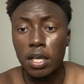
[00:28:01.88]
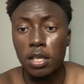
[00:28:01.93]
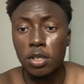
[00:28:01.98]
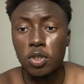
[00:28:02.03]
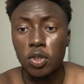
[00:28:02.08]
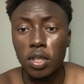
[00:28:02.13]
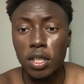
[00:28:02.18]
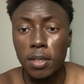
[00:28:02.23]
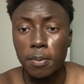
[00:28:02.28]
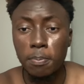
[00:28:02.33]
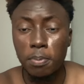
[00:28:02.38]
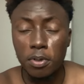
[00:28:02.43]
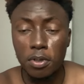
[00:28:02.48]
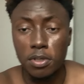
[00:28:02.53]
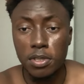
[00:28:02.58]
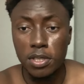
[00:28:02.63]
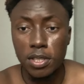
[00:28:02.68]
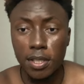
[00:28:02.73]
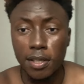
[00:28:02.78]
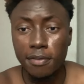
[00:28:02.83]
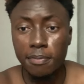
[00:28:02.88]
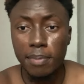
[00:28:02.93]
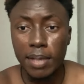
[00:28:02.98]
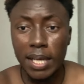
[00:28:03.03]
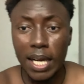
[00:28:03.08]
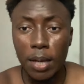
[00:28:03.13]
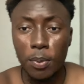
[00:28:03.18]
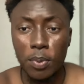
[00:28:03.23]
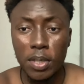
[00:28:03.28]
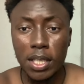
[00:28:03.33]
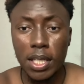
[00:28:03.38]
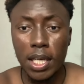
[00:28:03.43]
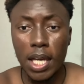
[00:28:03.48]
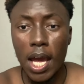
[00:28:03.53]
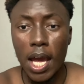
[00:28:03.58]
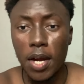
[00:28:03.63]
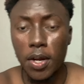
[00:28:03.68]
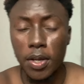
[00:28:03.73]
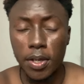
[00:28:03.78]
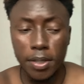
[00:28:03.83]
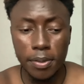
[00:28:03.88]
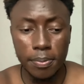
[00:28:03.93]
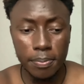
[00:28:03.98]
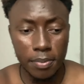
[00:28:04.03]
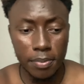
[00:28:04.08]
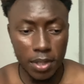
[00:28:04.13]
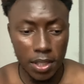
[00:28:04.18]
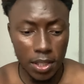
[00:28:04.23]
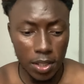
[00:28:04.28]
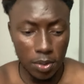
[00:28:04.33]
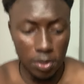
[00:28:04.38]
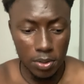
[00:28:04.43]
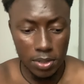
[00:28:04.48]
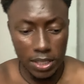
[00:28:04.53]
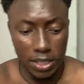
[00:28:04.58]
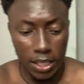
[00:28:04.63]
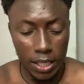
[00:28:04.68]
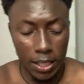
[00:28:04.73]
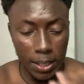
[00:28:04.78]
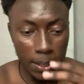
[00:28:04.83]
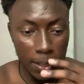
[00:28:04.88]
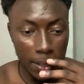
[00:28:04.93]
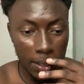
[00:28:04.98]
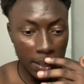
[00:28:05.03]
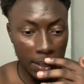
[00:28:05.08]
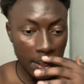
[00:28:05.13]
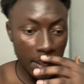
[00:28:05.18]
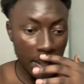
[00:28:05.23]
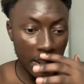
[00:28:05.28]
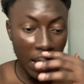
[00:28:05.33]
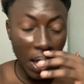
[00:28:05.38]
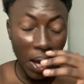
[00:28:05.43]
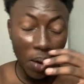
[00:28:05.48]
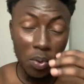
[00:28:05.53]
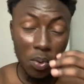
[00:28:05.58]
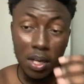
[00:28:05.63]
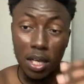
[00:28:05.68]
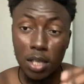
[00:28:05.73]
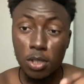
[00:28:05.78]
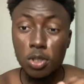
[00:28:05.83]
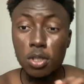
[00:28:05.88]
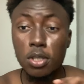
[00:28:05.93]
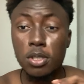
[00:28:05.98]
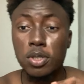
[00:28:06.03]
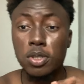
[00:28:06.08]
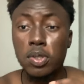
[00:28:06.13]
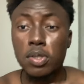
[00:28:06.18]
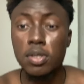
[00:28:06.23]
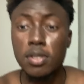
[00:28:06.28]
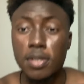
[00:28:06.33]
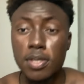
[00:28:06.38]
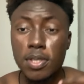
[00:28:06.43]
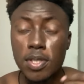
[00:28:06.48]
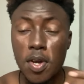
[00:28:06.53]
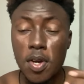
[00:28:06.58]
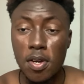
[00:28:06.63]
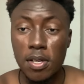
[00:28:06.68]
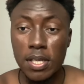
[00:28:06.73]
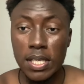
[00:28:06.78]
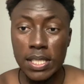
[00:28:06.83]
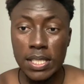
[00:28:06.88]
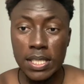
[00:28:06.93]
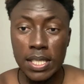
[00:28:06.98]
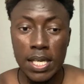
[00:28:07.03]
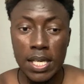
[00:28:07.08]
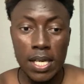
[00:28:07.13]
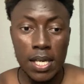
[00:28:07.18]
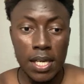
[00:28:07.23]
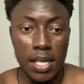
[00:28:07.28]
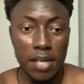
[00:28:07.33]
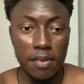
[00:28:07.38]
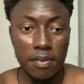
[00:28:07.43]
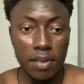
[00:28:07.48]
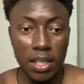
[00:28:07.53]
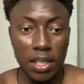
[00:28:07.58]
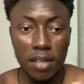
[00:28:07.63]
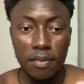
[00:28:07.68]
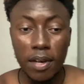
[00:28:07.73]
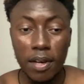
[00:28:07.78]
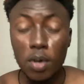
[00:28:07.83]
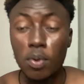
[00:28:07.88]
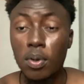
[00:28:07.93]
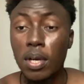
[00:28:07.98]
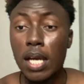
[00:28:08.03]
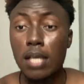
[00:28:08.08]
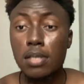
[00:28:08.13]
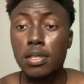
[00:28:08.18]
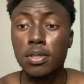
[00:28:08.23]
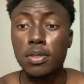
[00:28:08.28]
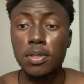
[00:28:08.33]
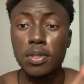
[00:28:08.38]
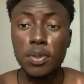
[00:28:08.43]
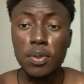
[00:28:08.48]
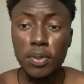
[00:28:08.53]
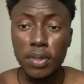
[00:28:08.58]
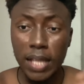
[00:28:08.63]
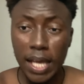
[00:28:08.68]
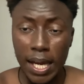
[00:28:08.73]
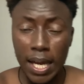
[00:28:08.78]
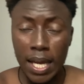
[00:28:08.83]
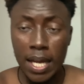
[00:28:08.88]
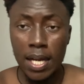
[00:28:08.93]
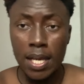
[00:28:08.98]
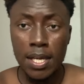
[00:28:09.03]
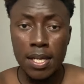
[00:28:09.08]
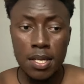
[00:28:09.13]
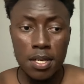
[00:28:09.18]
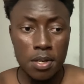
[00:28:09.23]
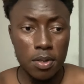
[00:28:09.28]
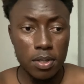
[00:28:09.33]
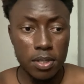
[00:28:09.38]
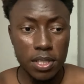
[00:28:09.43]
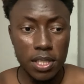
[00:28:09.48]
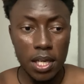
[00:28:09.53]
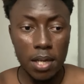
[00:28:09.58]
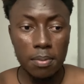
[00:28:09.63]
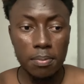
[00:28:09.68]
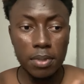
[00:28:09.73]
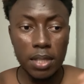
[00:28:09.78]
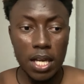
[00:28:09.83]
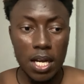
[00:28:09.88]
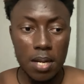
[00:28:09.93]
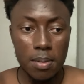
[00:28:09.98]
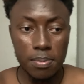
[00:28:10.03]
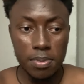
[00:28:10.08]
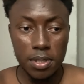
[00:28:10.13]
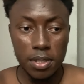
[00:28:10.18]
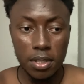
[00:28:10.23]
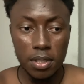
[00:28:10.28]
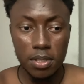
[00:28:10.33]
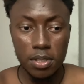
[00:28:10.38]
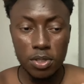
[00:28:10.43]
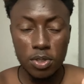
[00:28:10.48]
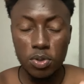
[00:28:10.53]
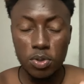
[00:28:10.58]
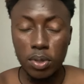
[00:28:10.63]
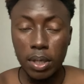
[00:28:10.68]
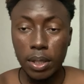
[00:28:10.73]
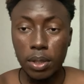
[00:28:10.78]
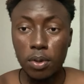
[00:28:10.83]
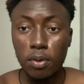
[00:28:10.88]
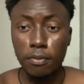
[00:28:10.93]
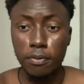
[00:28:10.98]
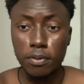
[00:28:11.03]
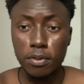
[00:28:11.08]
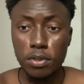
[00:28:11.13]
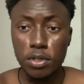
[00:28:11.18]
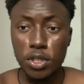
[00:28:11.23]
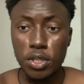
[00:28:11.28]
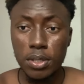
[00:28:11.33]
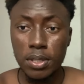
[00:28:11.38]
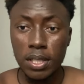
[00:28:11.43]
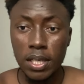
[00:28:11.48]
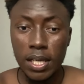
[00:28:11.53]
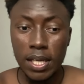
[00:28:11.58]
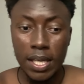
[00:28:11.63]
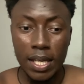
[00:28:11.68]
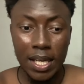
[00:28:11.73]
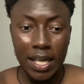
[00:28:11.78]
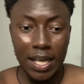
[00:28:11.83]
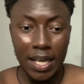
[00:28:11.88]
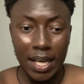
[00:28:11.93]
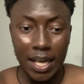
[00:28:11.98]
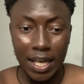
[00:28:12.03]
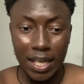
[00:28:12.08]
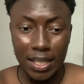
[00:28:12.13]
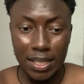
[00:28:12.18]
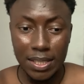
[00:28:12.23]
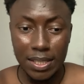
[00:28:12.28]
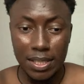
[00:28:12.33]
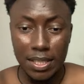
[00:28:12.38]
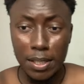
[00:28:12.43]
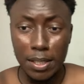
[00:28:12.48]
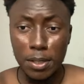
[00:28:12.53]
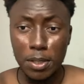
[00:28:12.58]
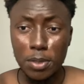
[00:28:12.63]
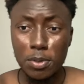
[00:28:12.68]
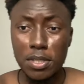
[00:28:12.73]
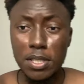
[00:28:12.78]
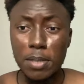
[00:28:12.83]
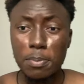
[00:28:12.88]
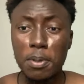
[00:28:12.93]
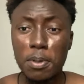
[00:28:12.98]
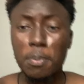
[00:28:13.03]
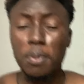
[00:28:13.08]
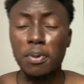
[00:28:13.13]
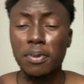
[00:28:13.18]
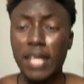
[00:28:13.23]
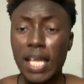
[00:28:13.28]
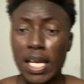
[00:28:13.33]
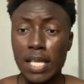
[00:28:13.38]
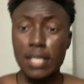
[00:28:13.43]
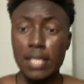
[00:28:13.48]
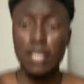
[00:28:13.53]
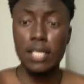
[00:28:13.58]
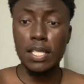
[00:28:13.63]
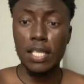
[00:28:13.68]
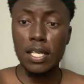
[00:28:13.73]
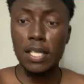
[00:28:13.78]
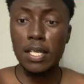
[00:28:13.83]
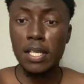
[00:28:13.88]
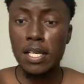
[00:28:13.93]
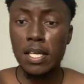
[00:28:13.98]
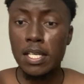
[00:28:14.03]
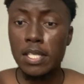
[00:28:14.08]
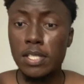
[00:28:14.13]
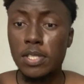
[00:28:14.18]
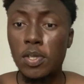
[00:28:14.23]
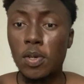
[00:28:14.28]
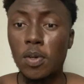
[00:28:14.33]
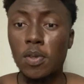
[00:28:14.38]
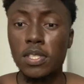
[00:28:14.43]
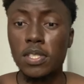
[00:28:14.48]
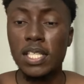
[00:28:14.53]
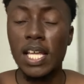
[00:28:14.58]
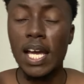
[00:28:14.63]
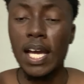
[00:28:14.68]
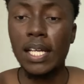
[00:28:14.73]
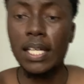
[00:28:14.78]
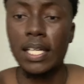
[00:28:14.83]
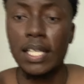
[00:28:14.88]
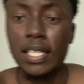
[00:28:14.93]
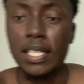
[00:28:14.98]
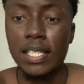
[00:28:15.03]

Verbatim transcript: actually put a stuff, but I will cut how to say that? I will actually see the songs, even if I don't like to do that, because sometimes it creates confusion, and you see people dancing songs that